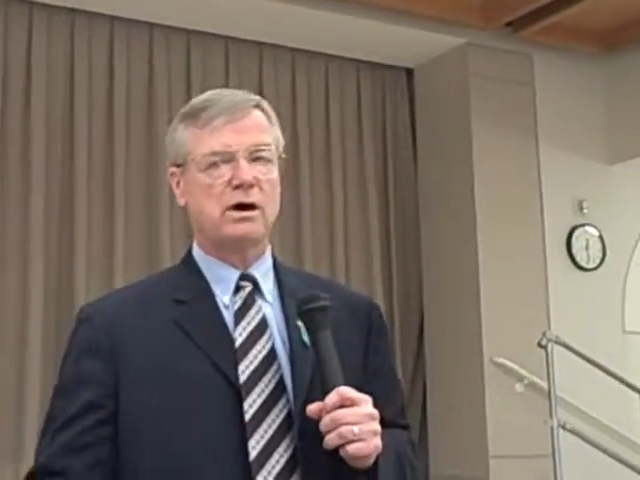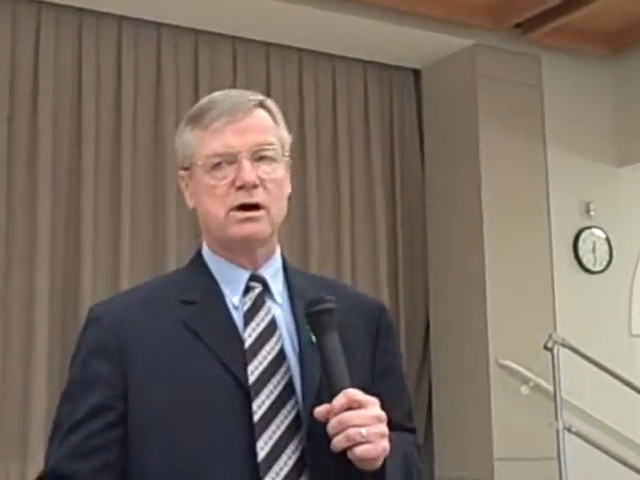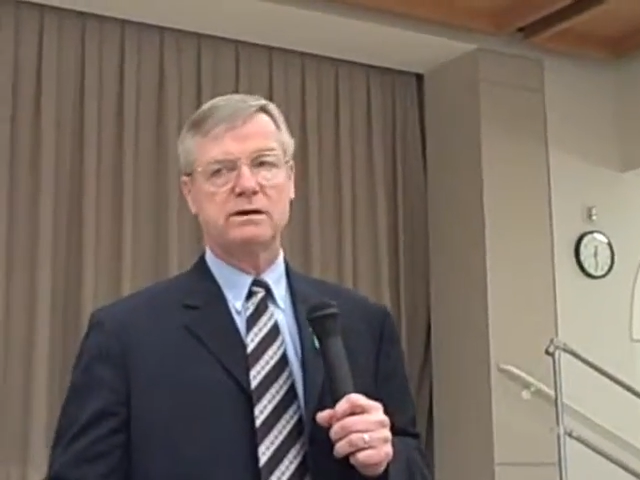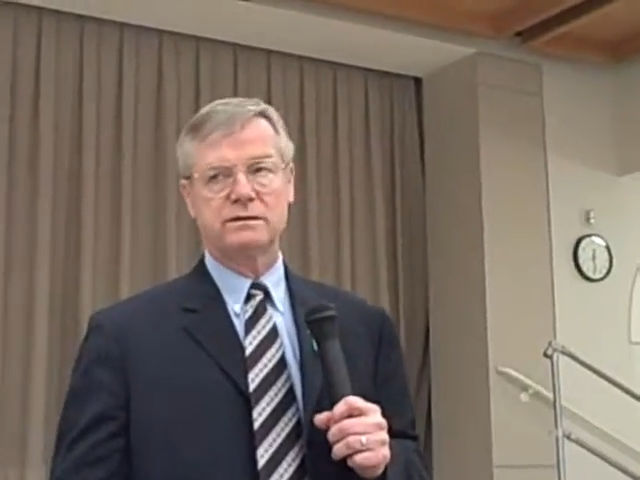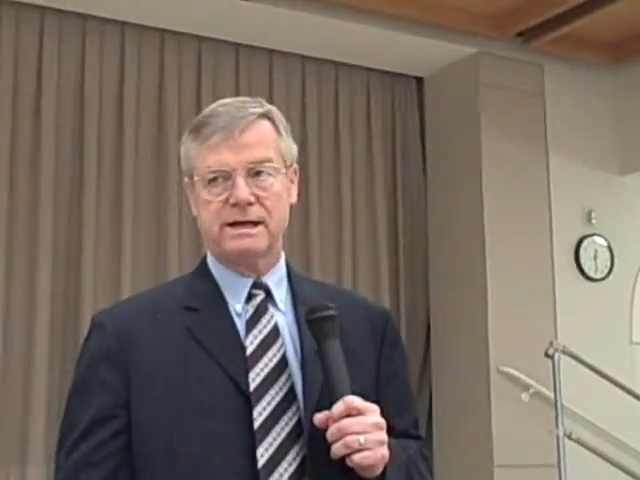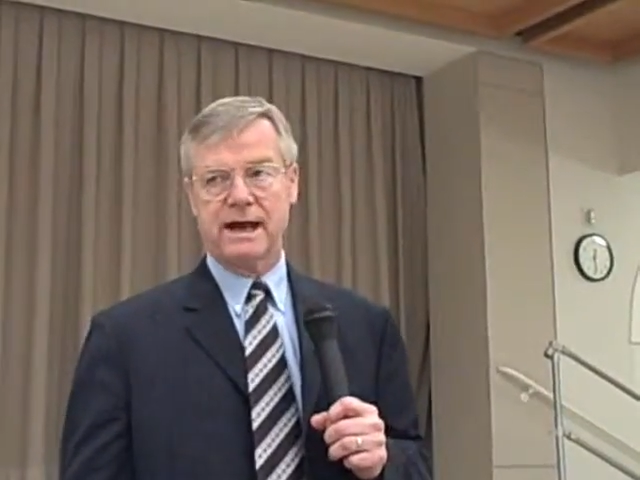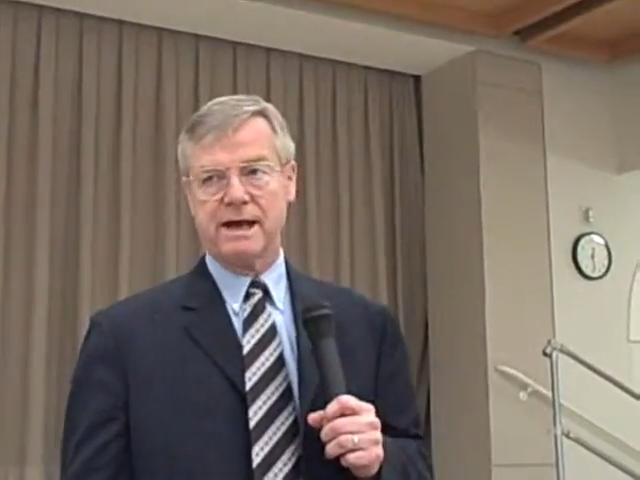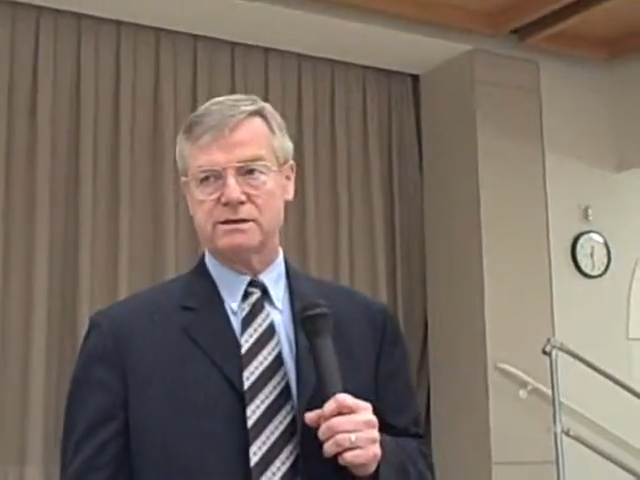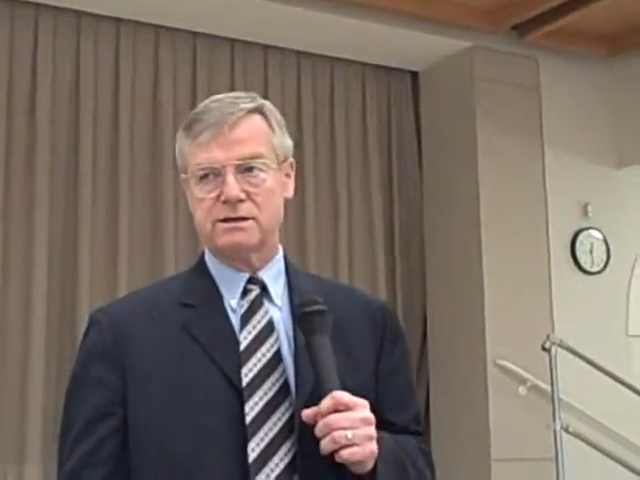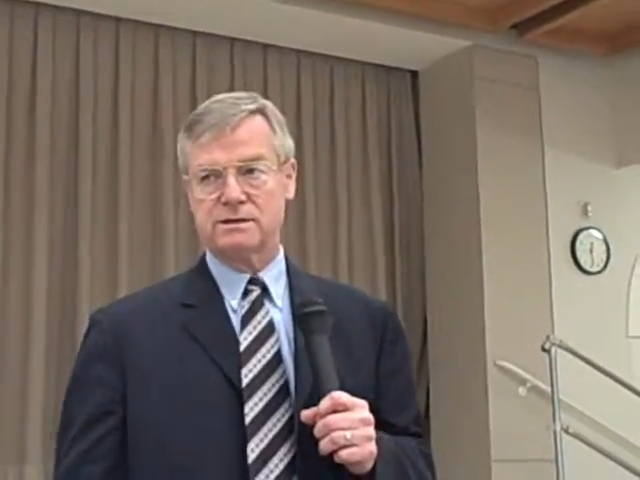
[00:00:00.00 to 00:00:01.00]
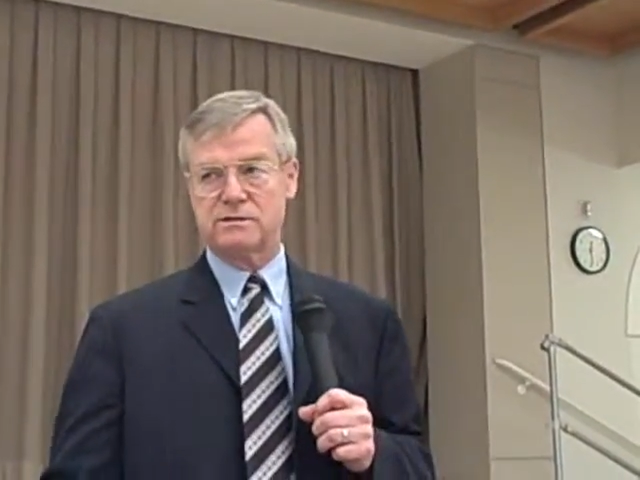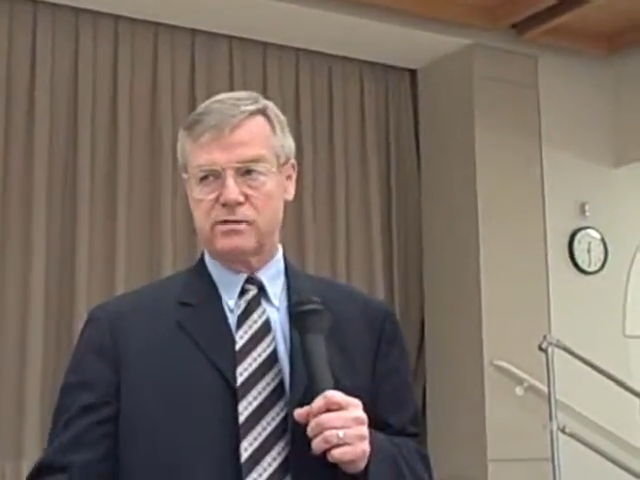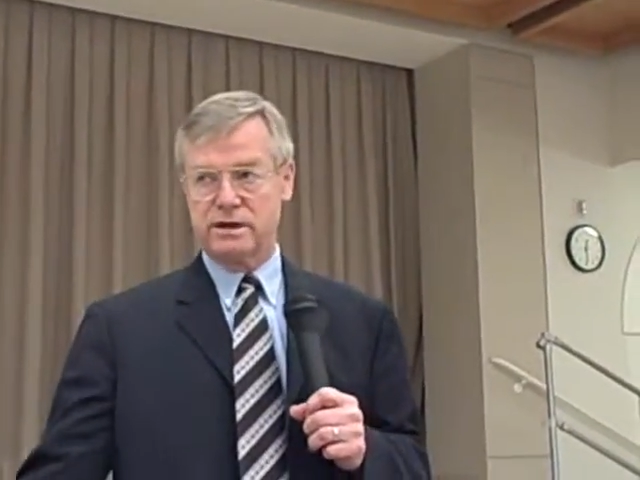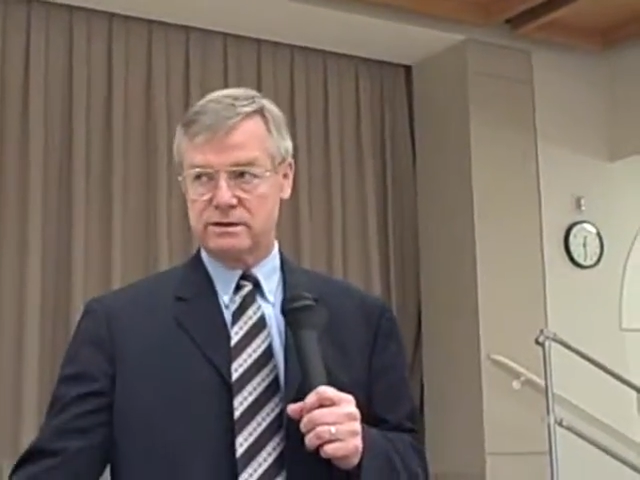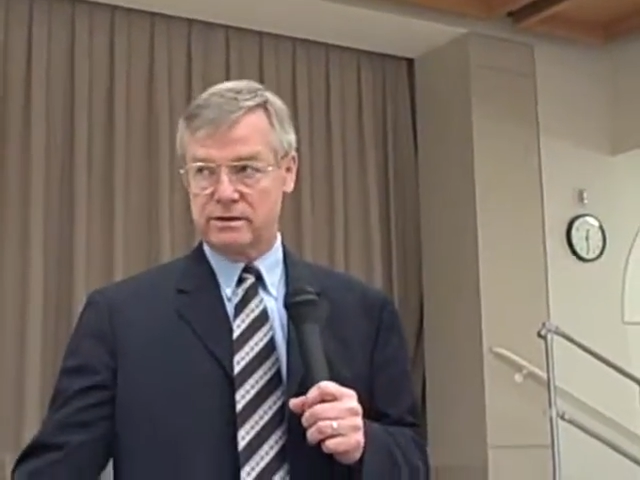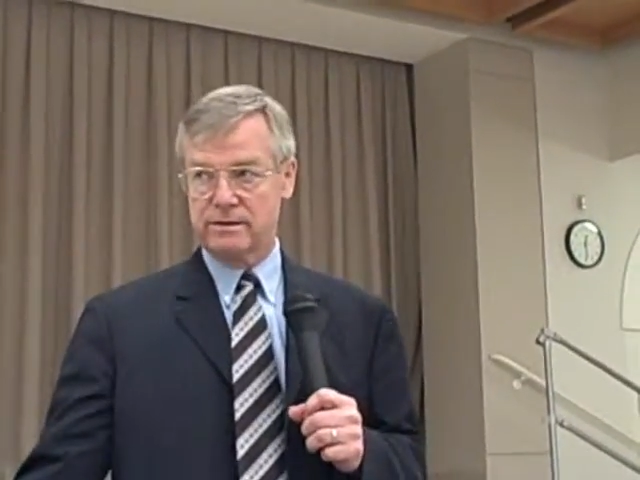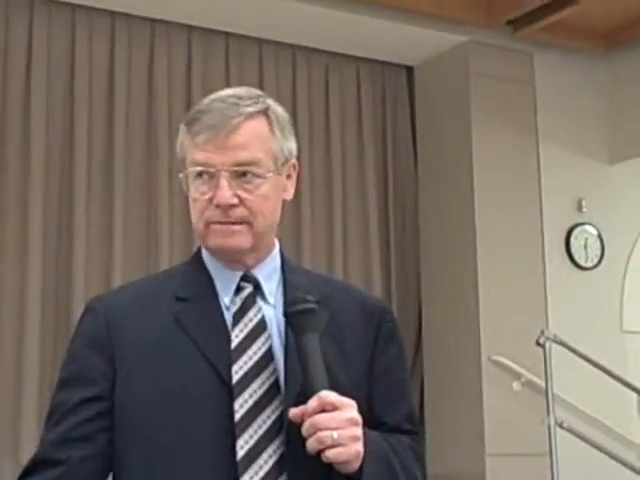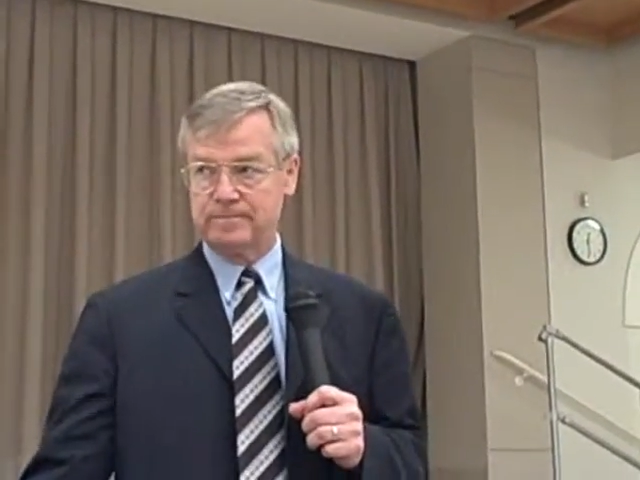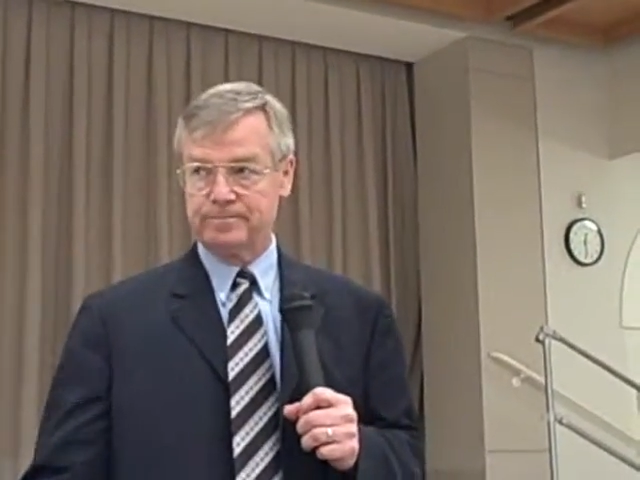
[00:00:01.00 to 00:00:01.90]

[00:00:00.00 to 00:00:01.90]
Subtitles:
hard cash in his freezer,